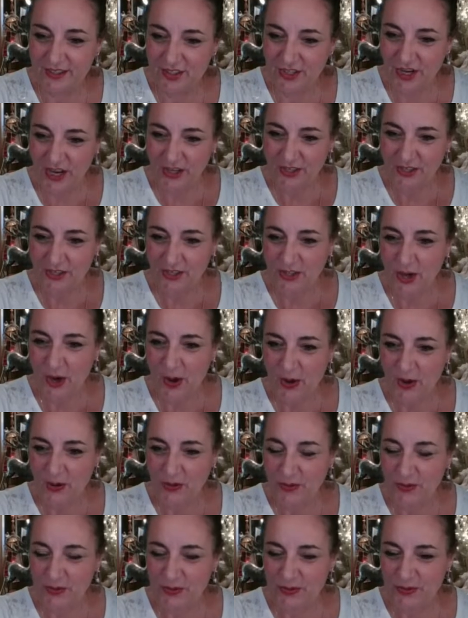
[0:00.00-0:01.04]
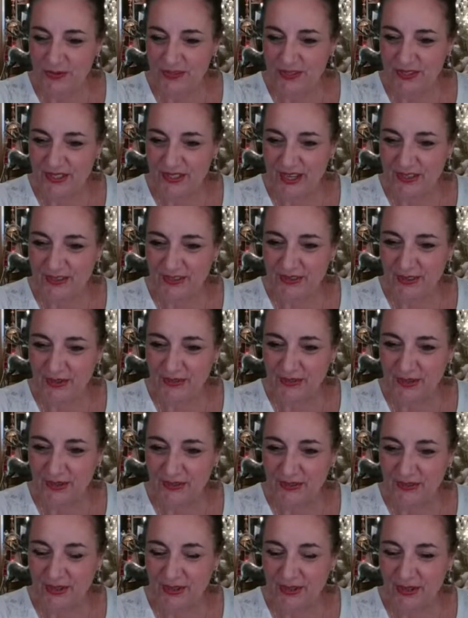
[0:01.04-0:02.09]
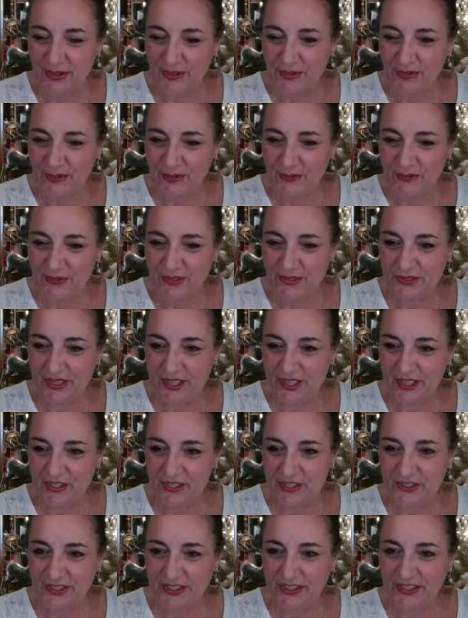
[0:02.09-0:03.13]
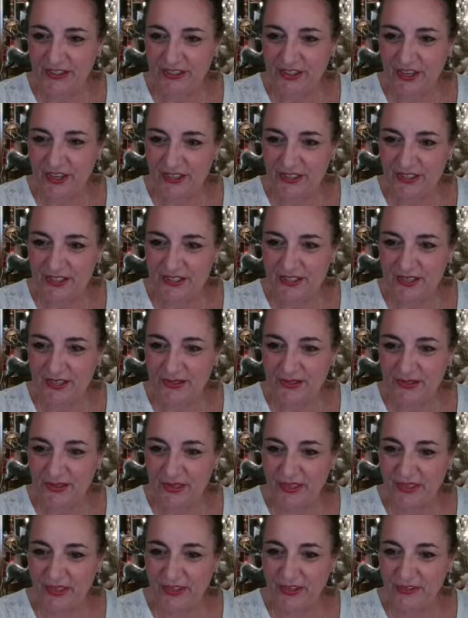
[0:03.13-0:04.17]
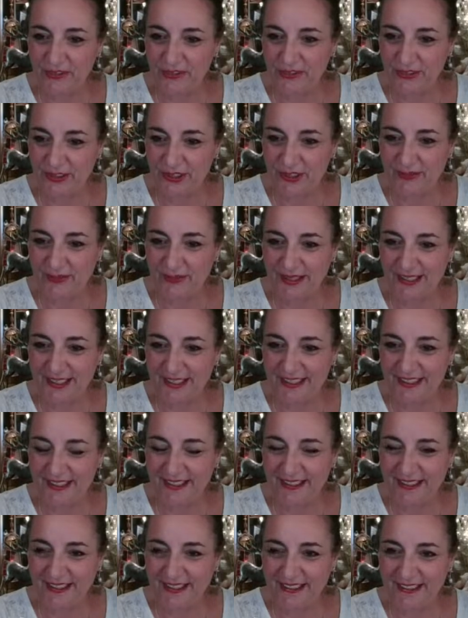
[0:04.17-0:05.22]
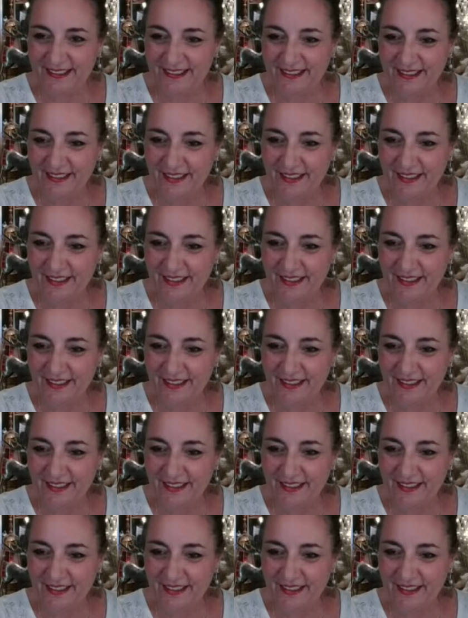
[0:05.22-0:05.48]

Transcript: John Jones, hello, hello. I'm so glad you're here also. Thank you for coming in.